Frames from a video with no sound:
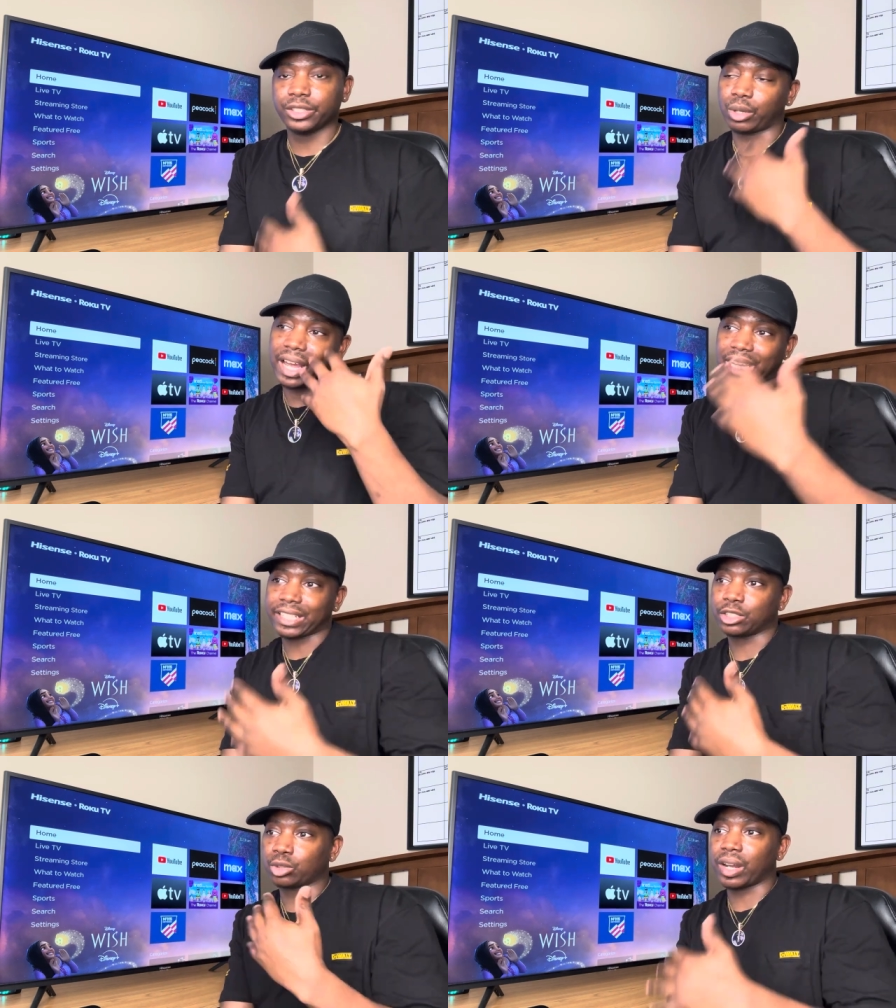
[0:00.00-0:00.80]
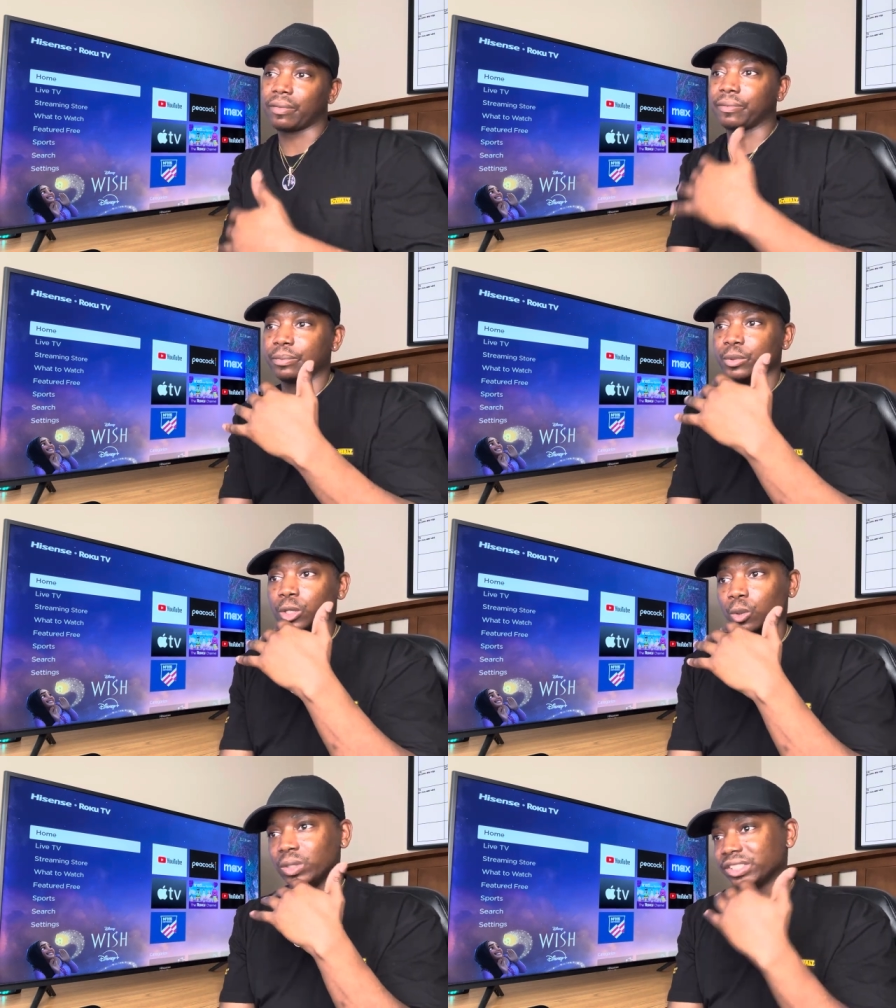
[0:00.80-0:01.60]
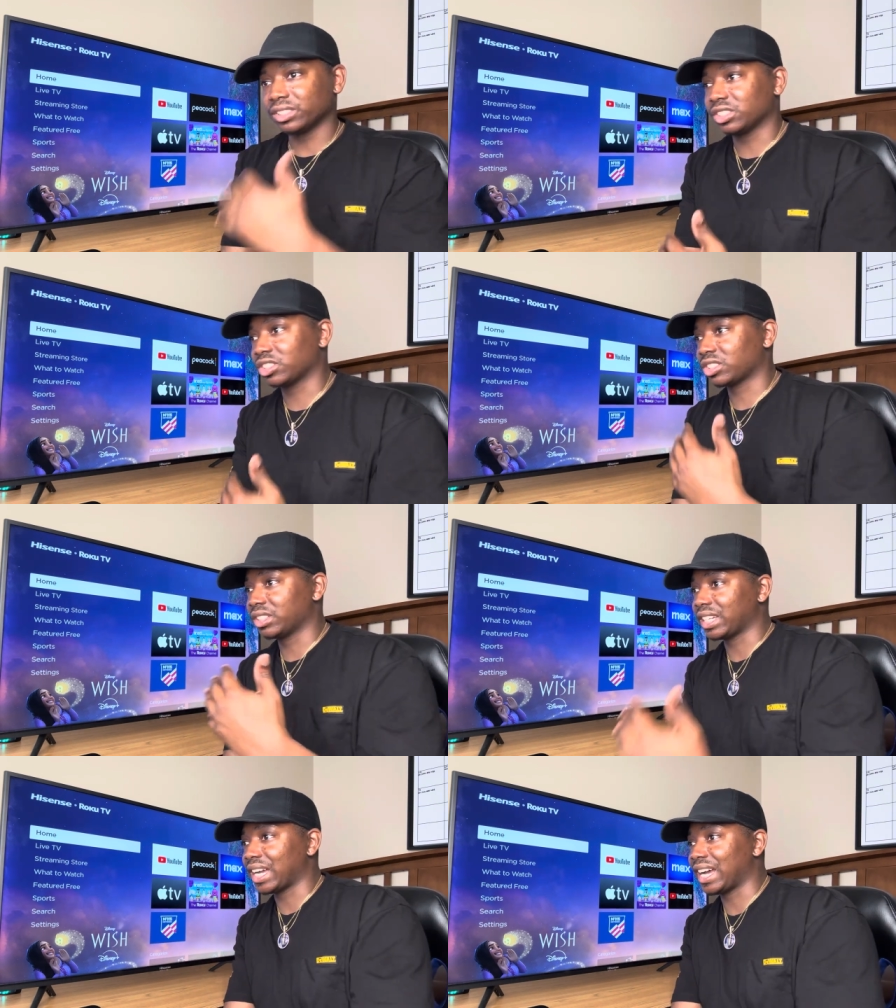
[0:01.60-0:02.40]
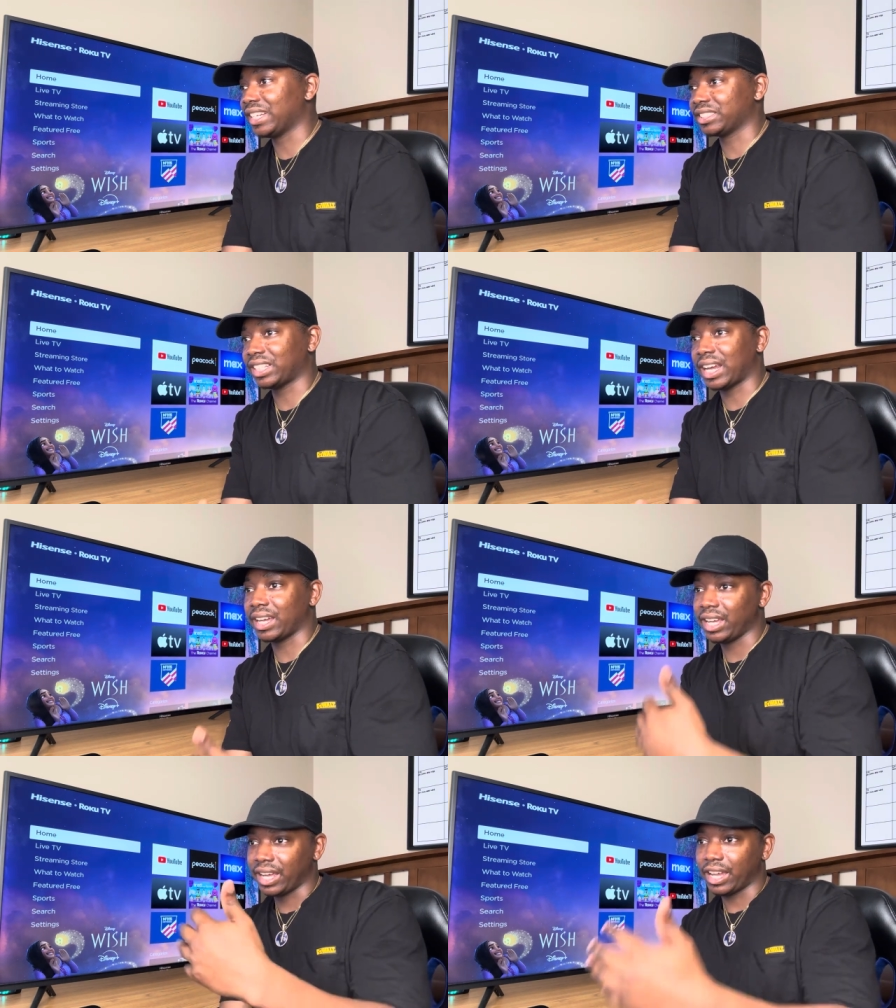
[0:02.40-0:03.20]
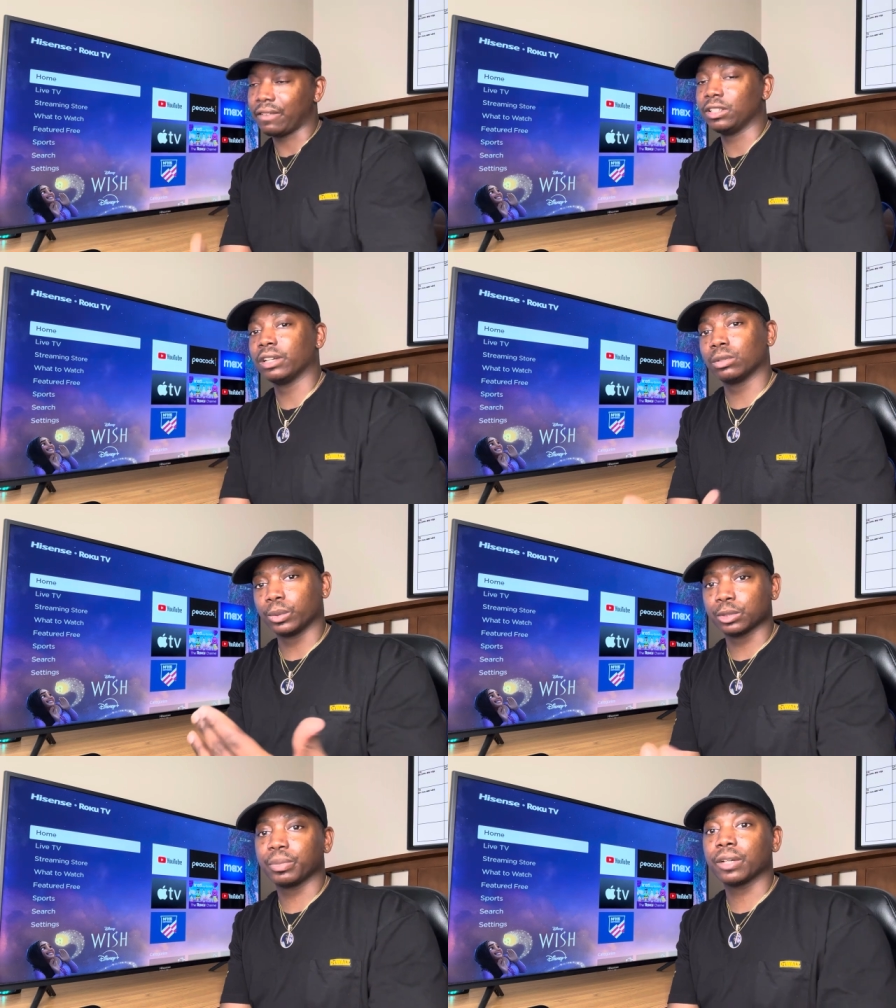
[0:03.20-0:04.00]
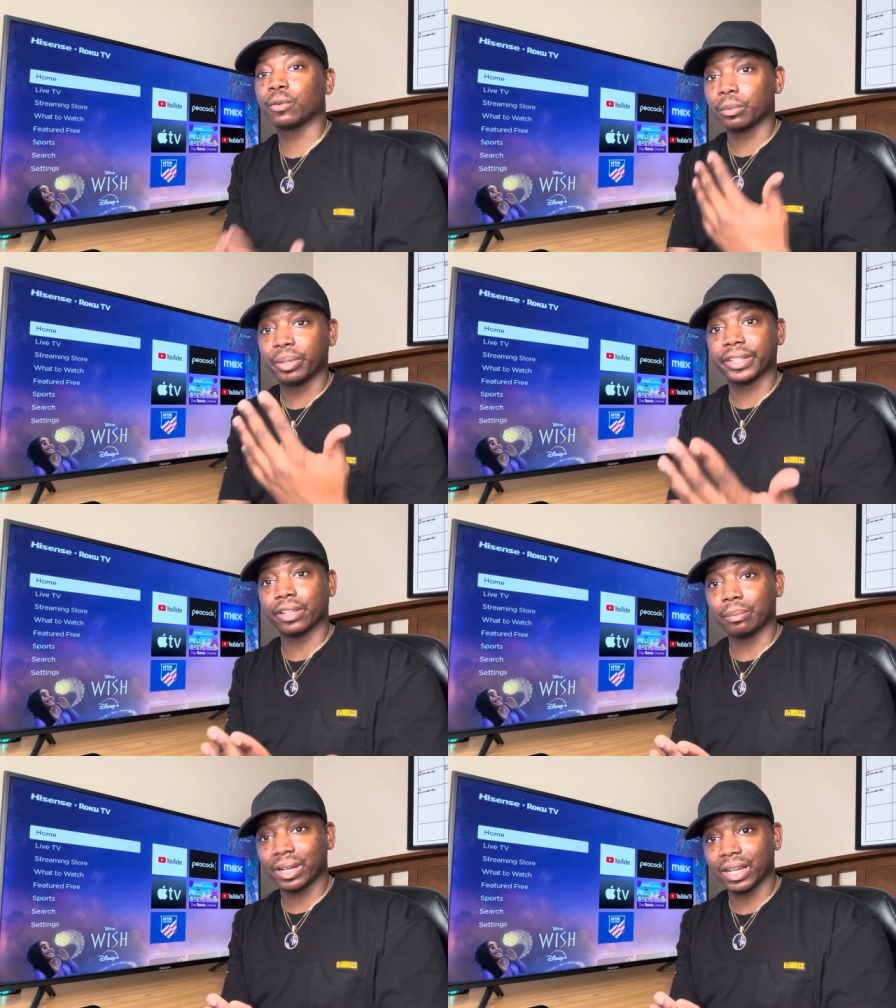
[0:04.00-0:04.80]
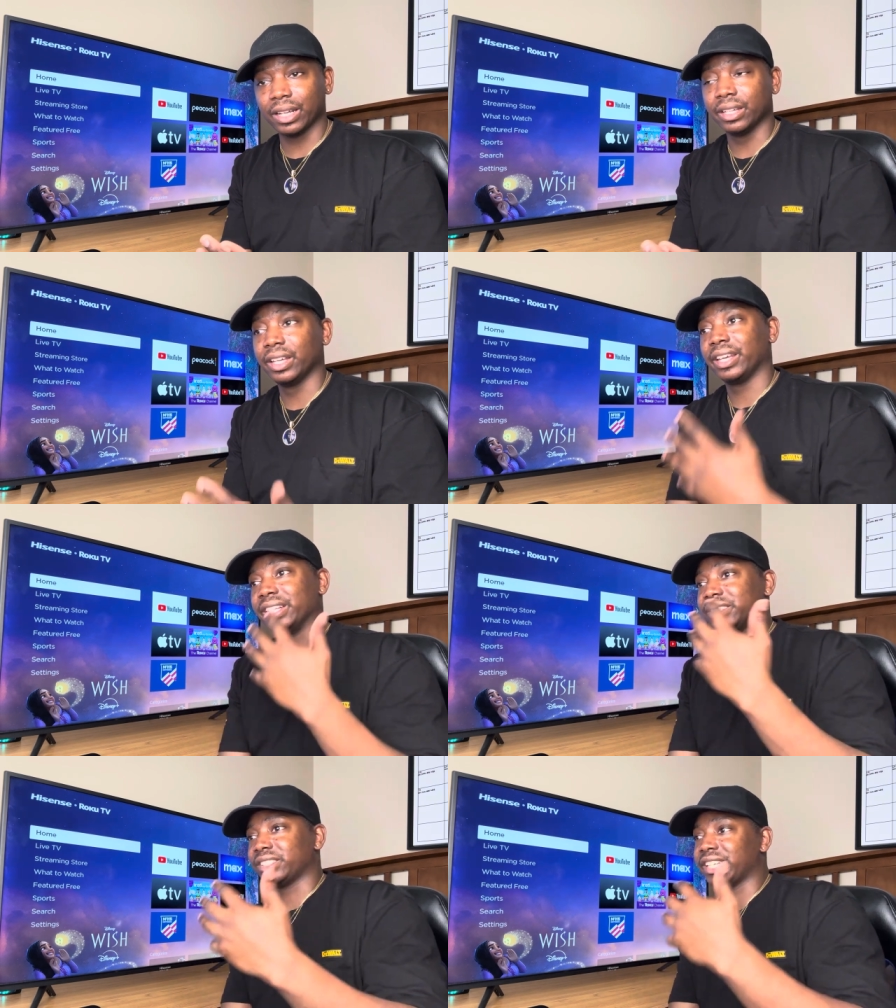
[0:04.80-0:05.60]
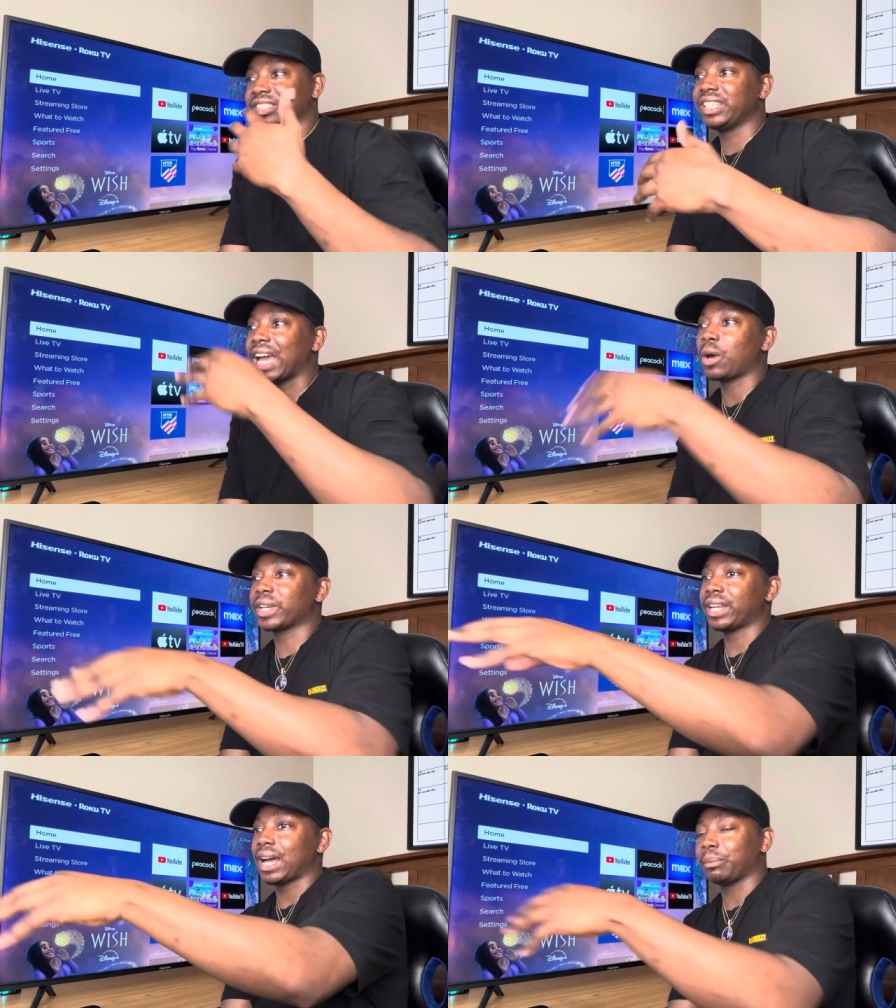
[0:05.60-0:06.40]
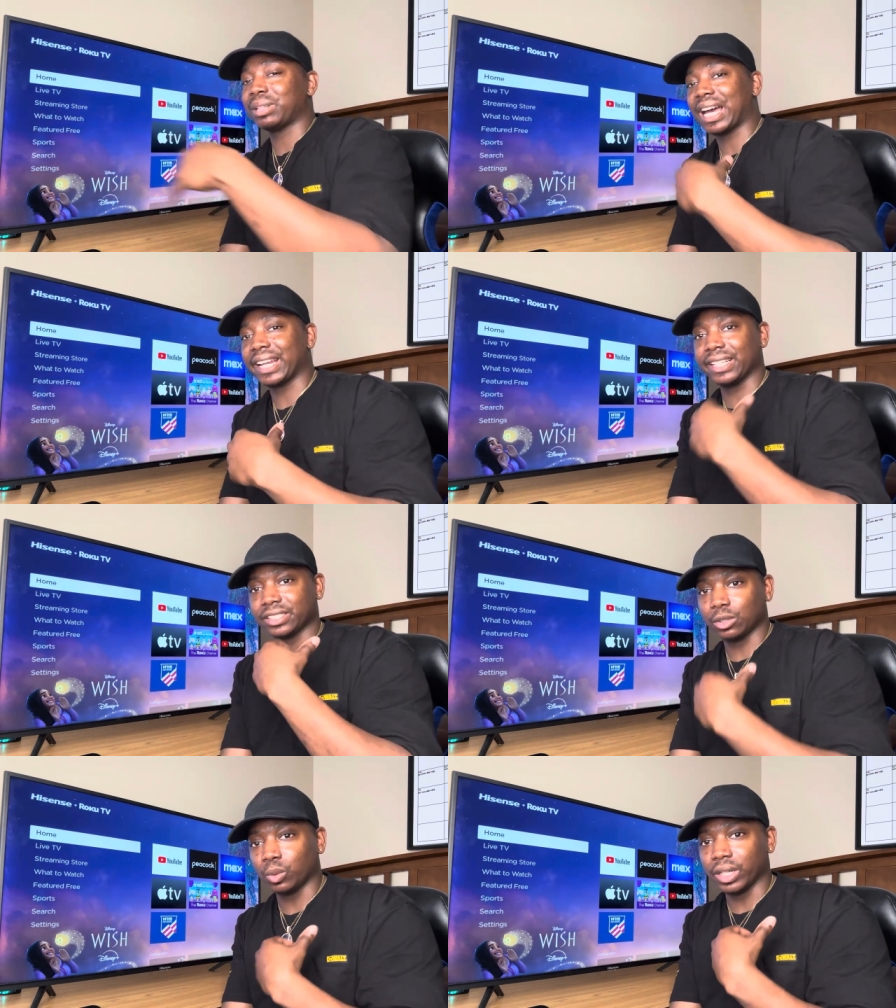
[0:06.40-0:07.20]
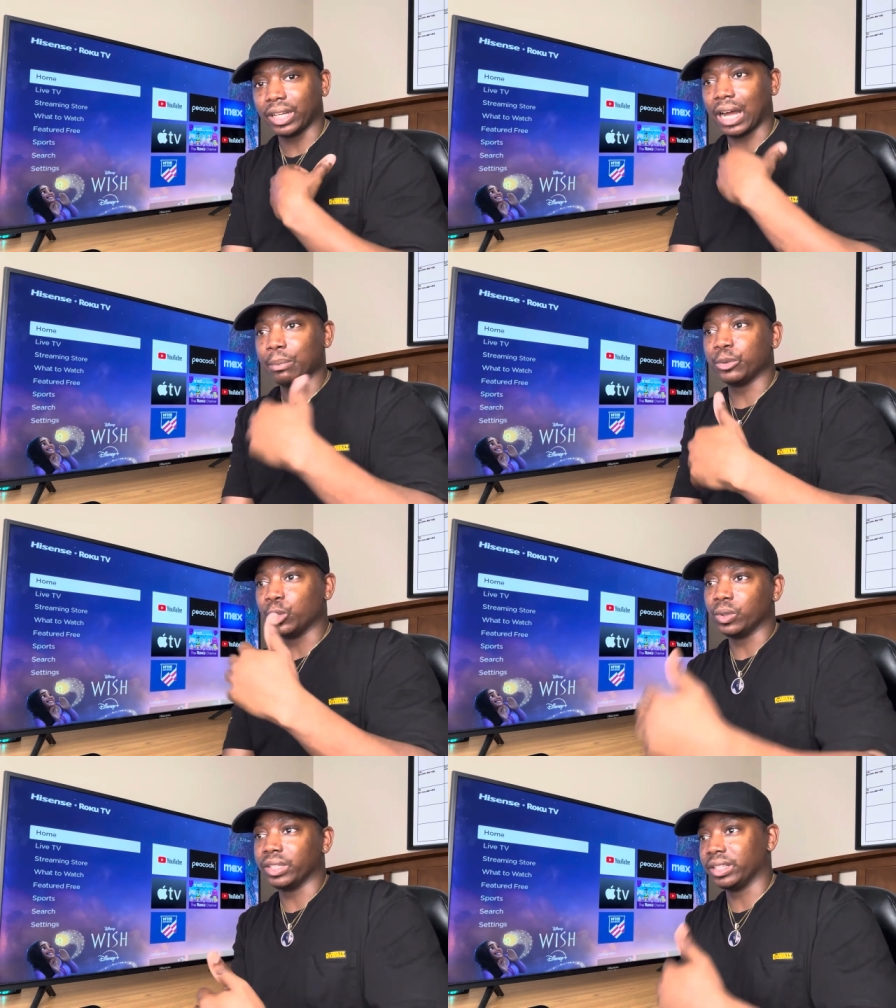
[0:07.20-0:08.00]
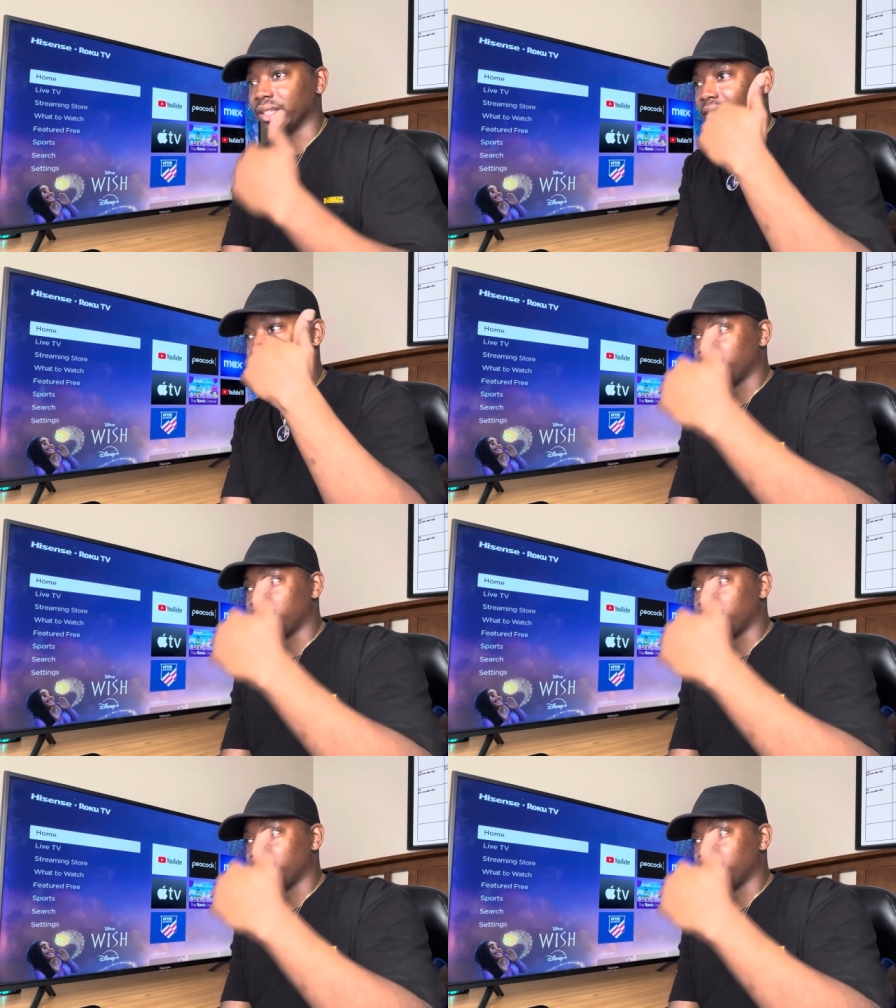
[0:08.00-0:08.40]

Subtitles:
So I like to try to, you know, listen to certain guys that I have a level of respect for to pick their mind and see how can I apply that to what I'm doing and,